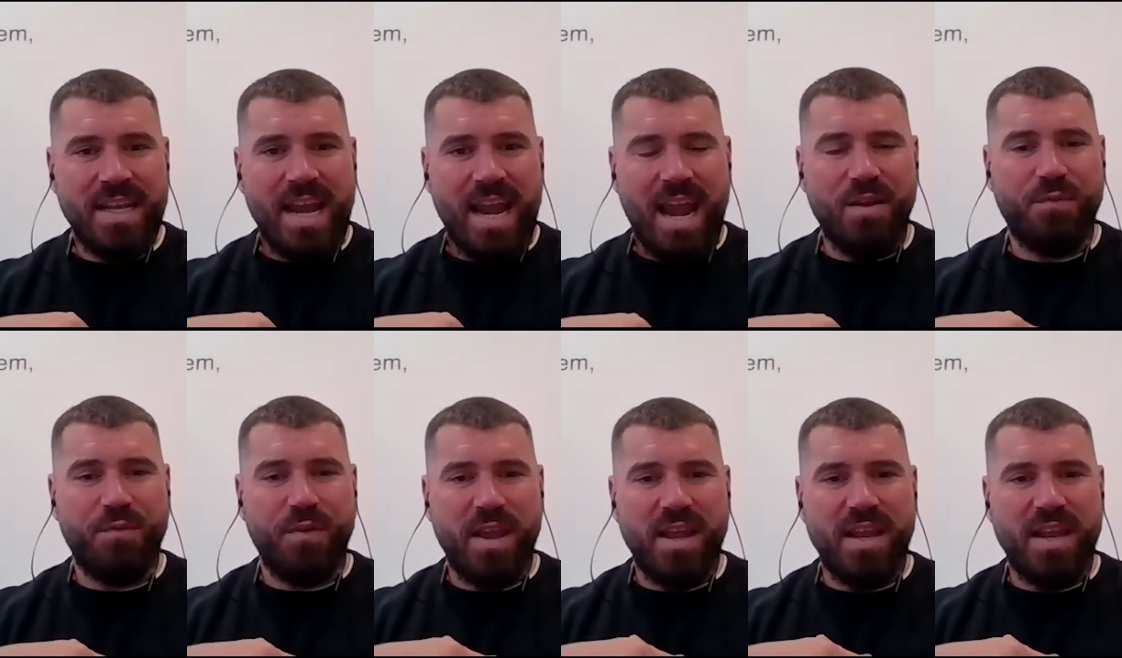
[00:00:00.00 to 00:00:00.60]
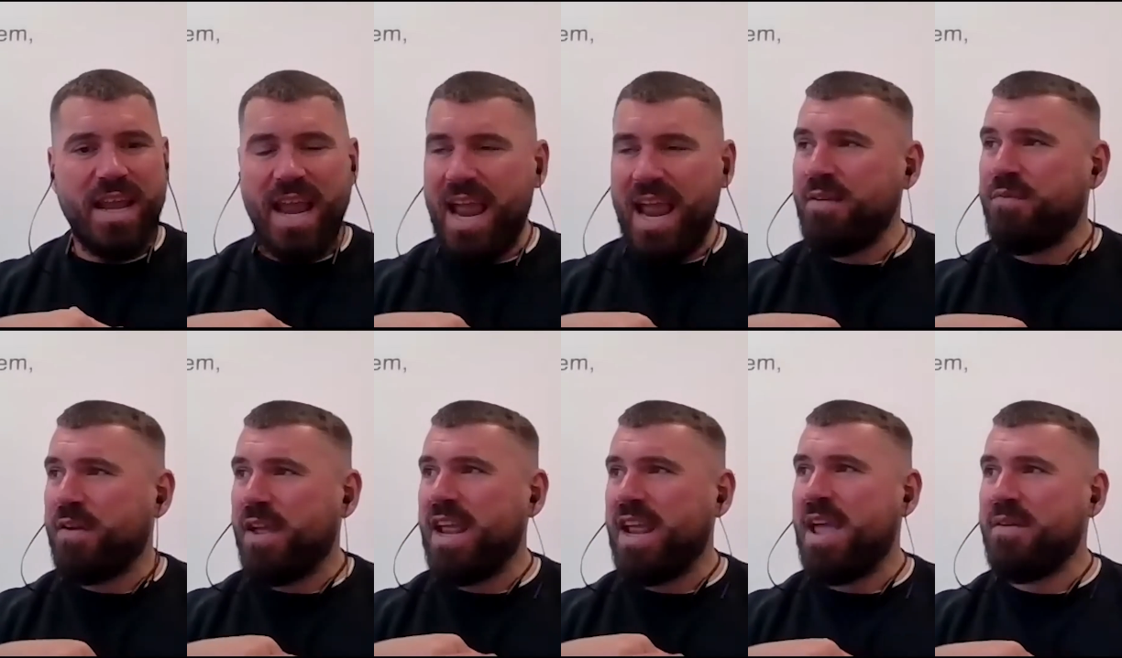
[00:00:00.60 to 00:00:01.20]
If
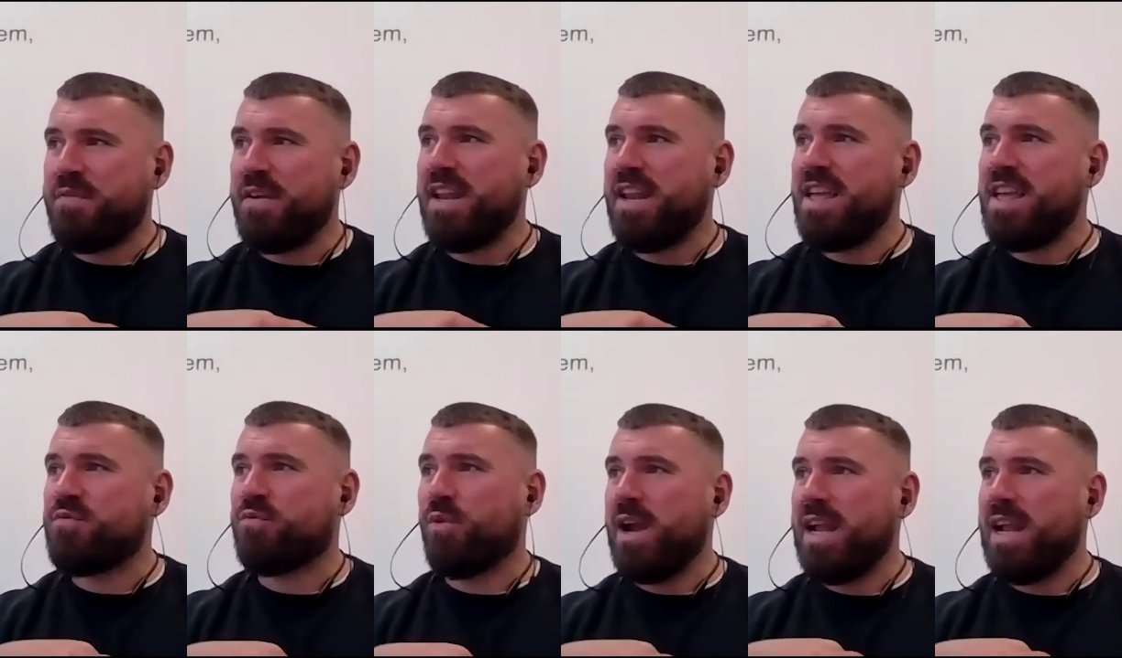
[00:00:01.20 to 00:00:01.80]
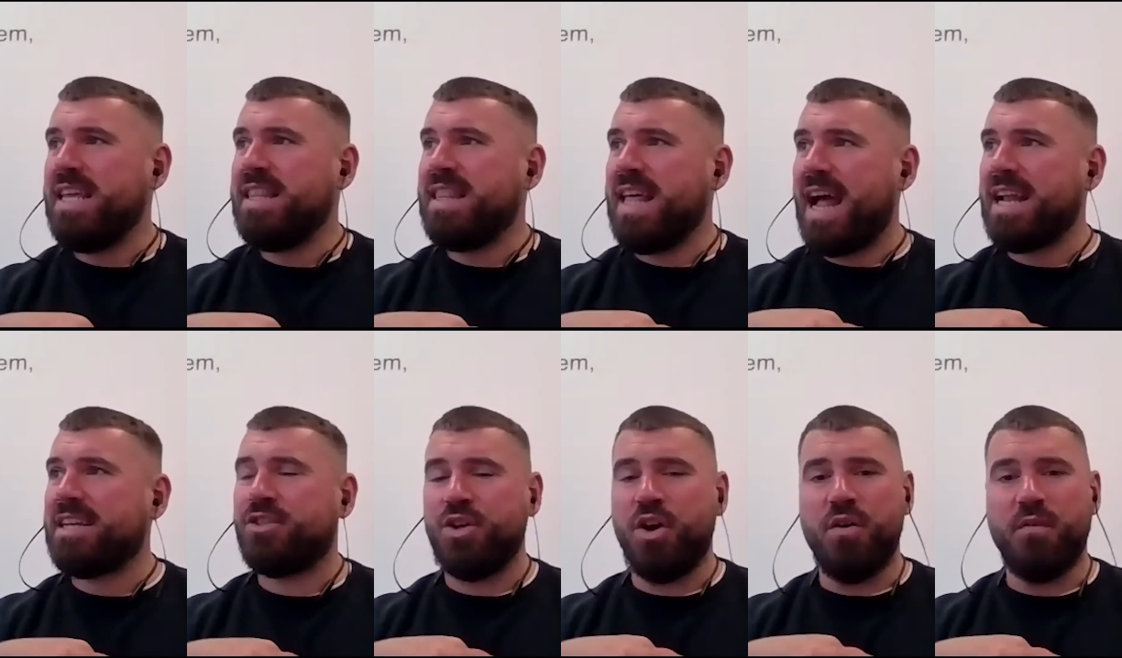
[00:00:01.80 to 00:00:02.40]
it is really
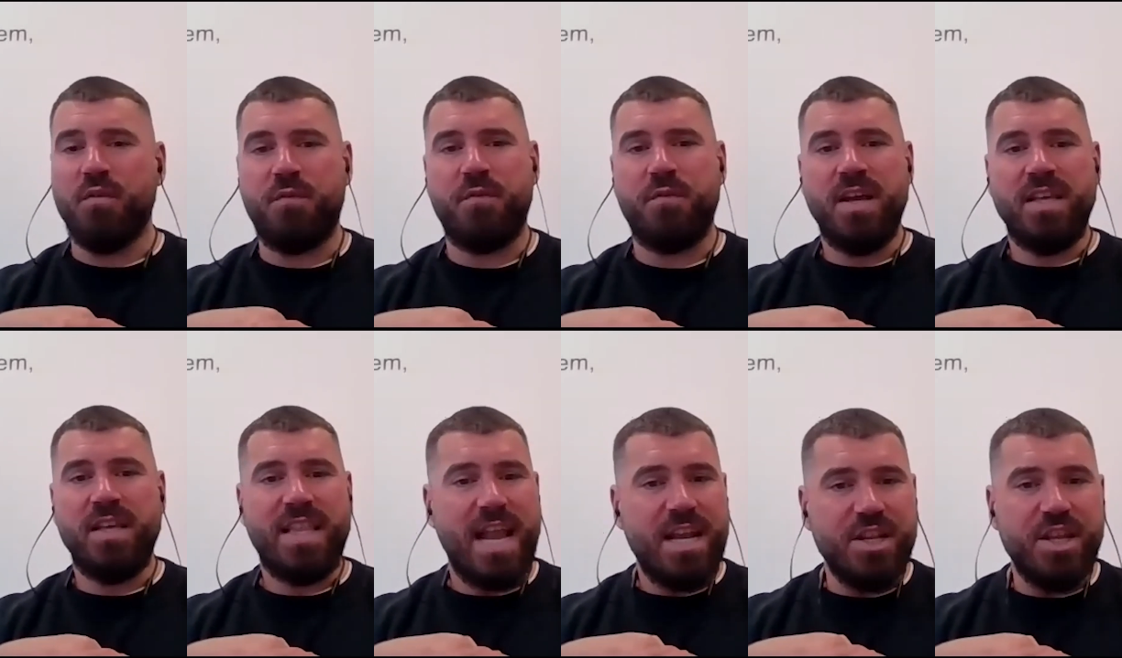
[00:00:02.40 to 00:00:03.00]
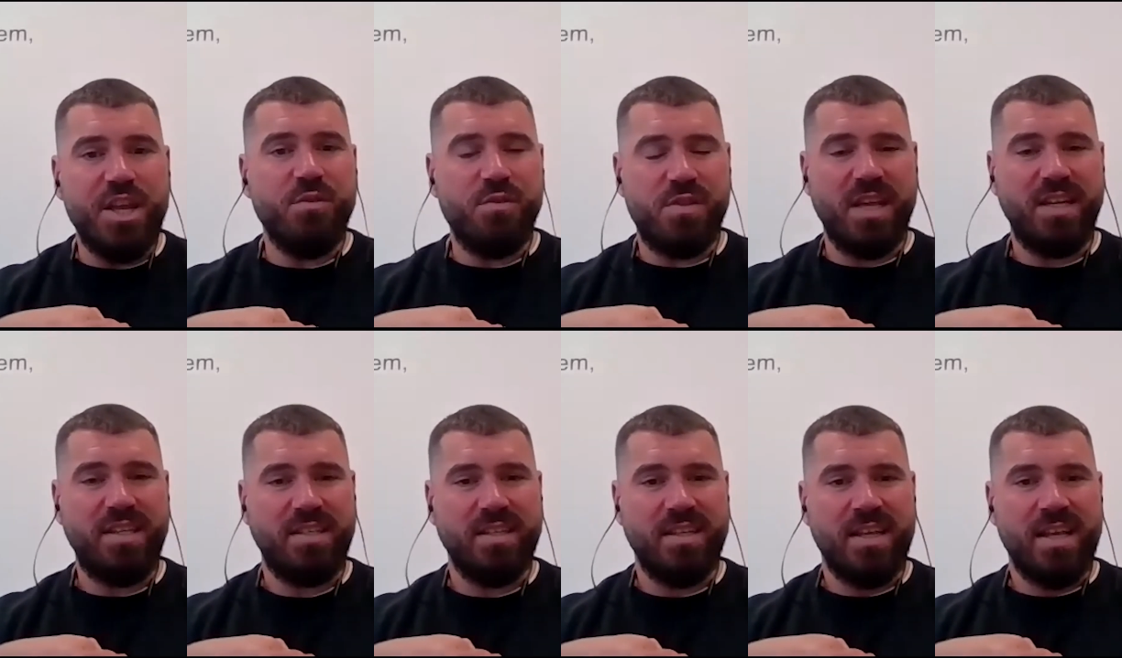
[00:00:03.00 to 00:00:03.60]
that tough, then use
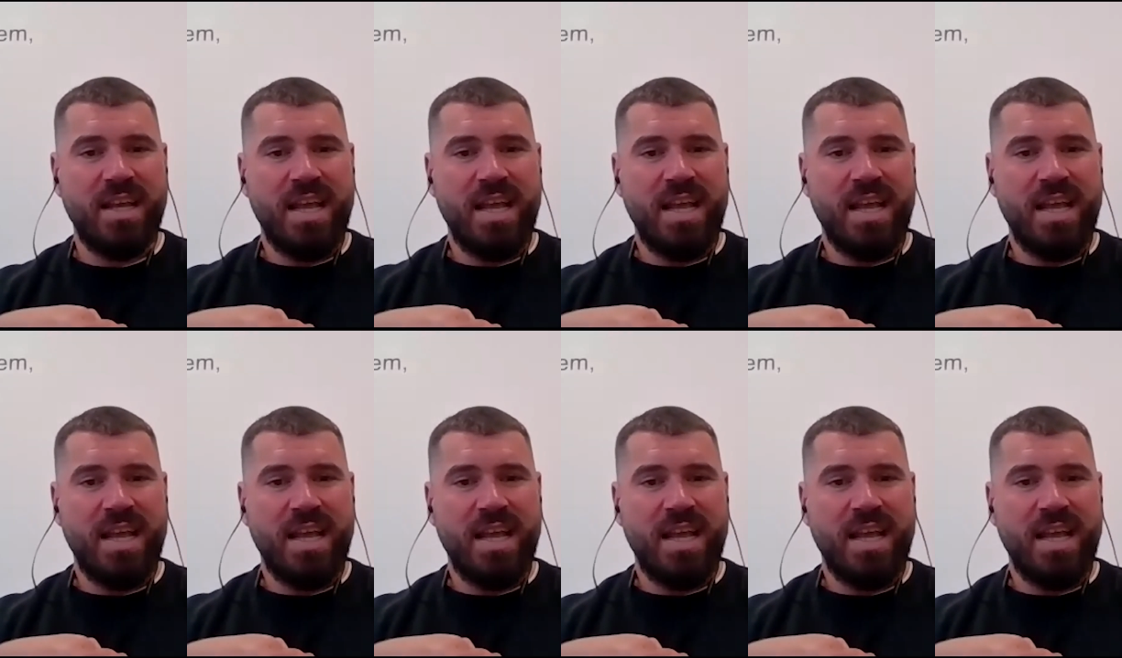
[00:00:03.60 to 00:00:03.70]
it.